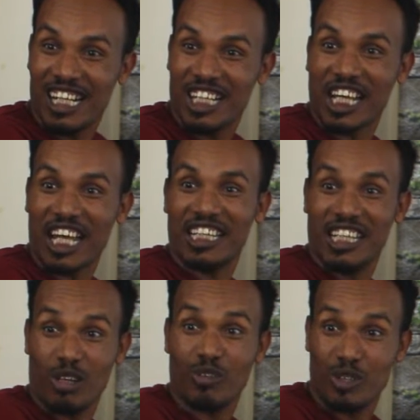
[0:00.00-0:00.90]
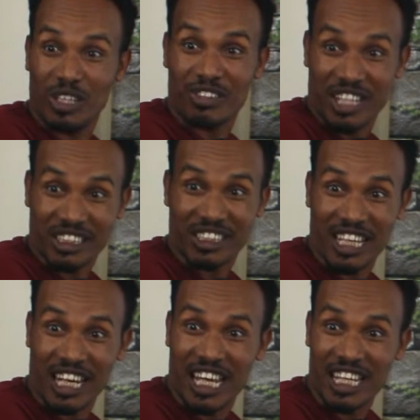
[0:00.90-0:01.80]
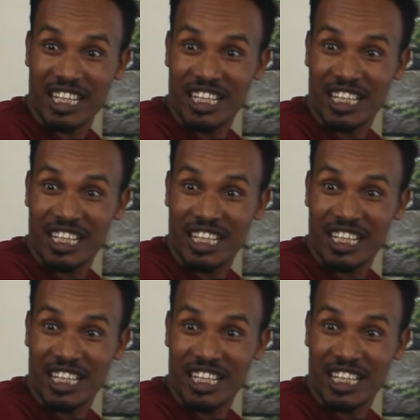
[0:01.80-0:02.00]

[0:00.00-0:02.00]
okay none of you is rich say again